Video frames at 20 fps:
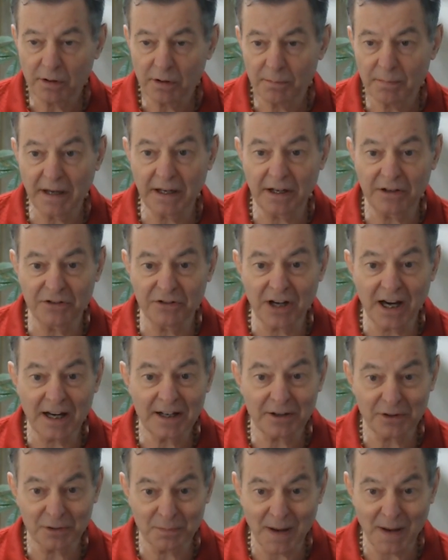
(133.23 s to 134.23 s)

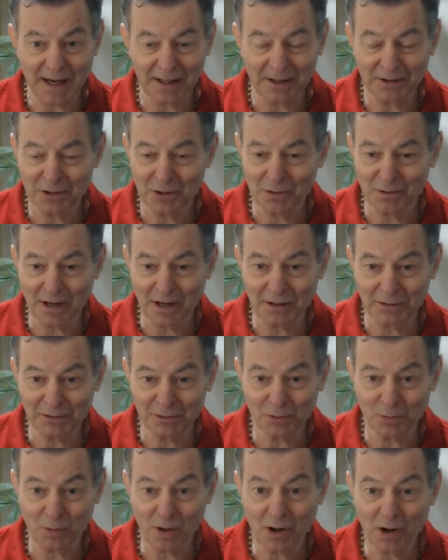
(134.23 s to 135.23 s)
meningitis back in
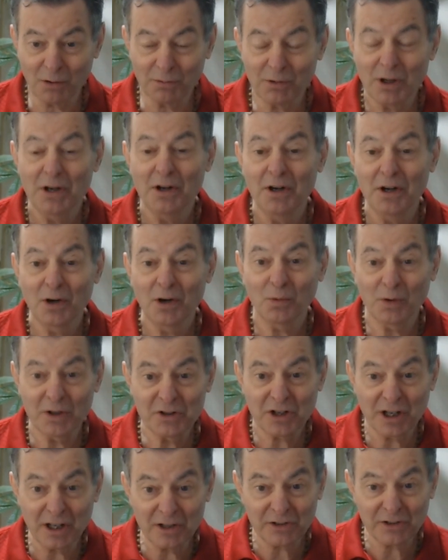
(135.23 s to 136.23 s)
2012, which
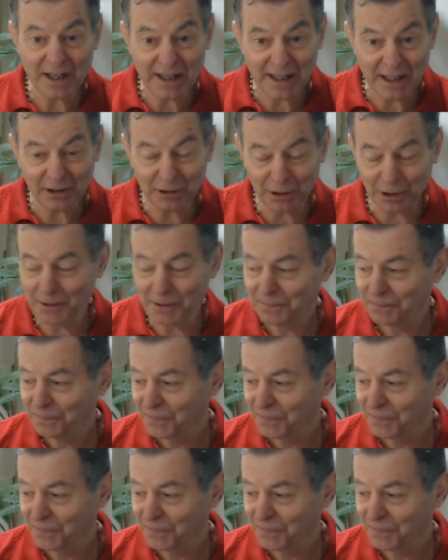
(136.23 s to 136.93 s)
is a killer.